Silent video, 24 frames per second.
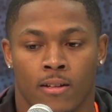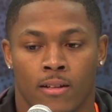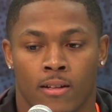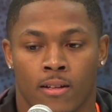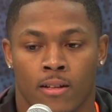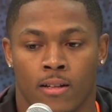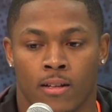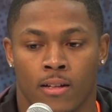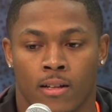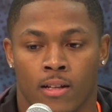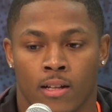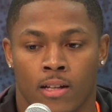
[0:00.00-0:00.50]

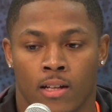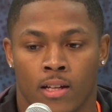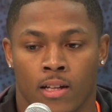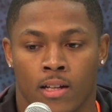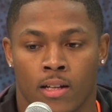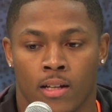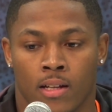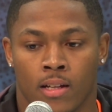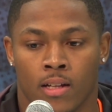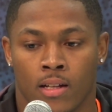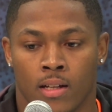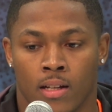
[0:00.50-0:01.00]

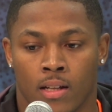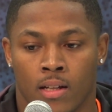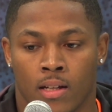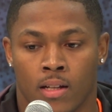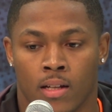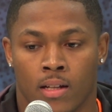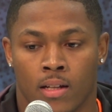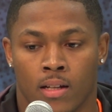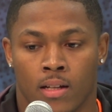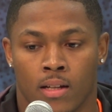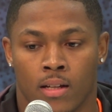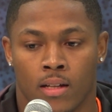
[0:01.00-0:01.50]

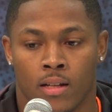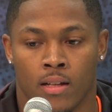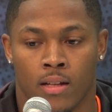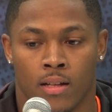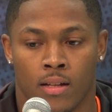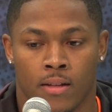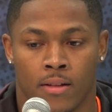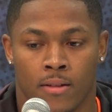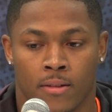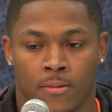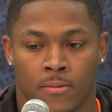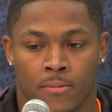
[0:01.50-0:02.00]

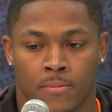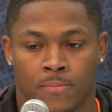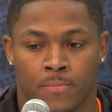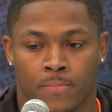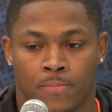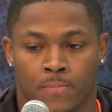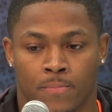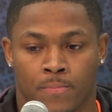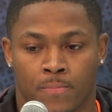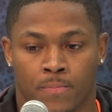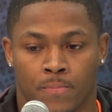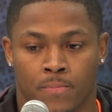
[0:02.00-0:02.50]

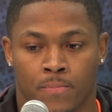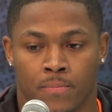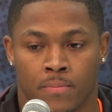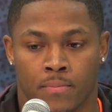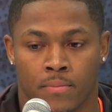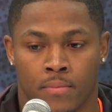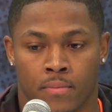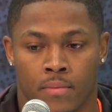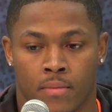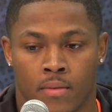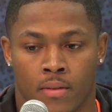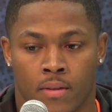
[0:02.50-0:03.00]

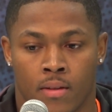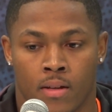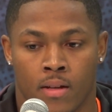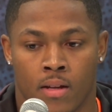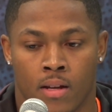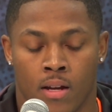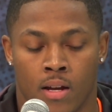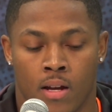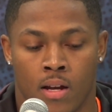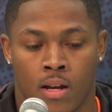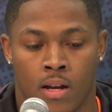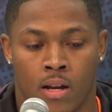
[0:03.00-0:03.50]

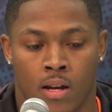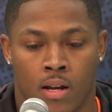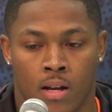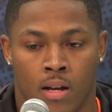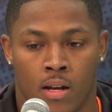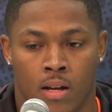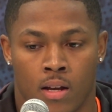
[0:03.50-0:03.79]
Nothing is said.